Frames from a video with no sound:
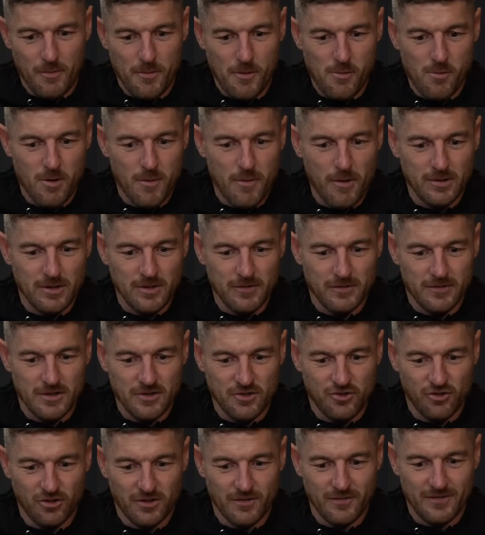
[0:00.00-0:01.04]
but what about the
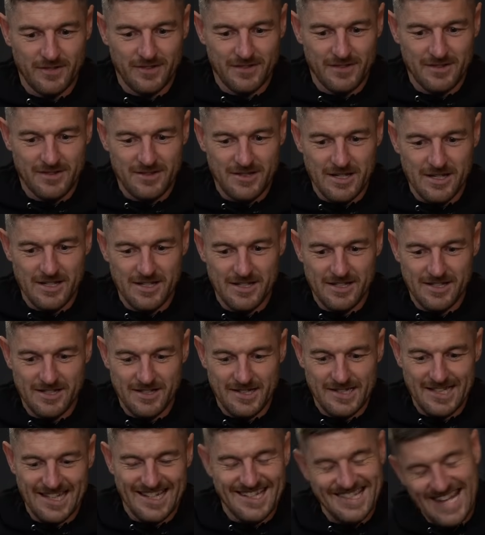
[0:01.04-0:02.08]
sort of the
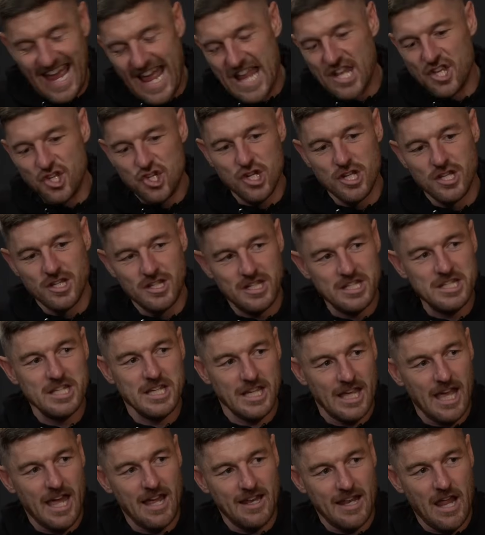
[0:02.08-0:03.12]
attention that you
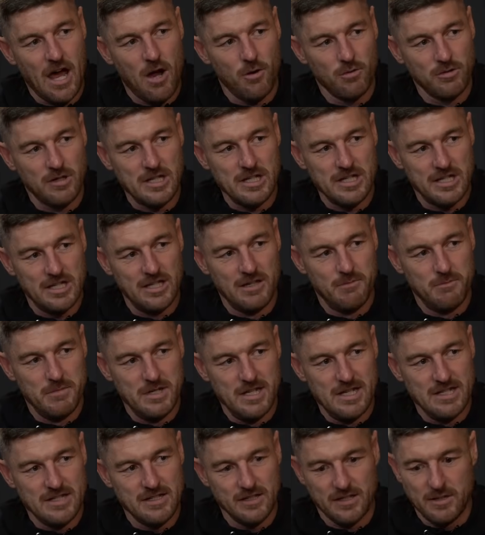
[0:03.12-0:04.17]
get now that you're in the
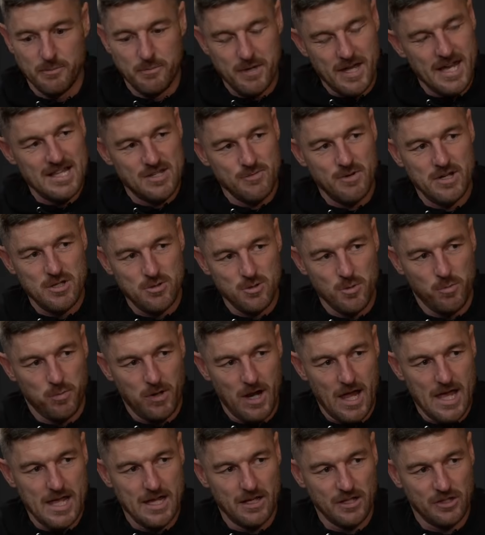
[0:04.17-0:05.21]
media compared to when you were
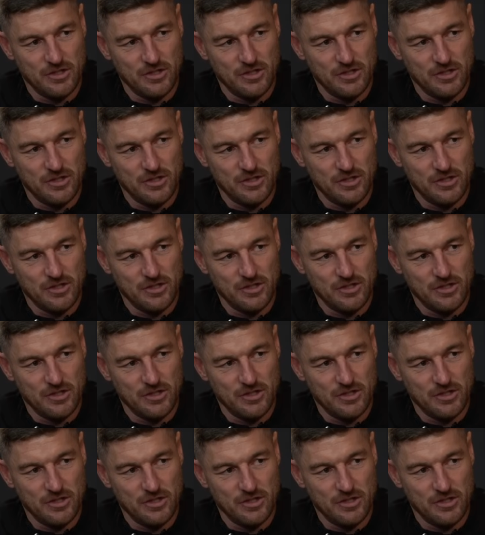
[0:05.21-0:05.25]
playing?